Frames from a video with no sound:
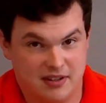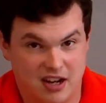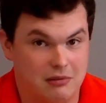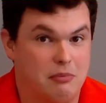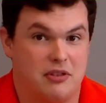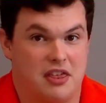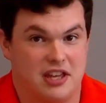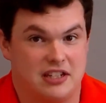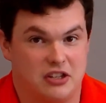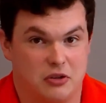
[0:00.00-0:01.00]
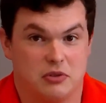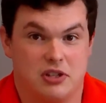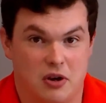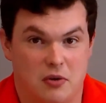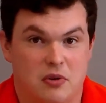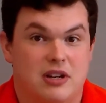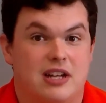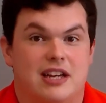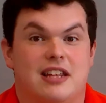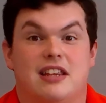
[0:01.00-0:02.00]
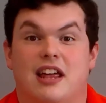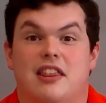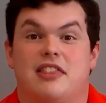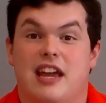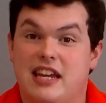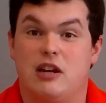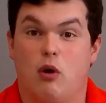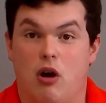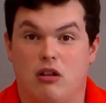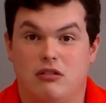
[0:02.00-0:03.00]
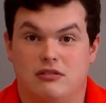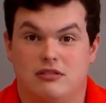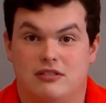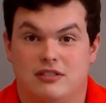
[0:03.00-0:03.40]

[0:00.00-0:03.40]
come up with a thing to do. So, thank you all.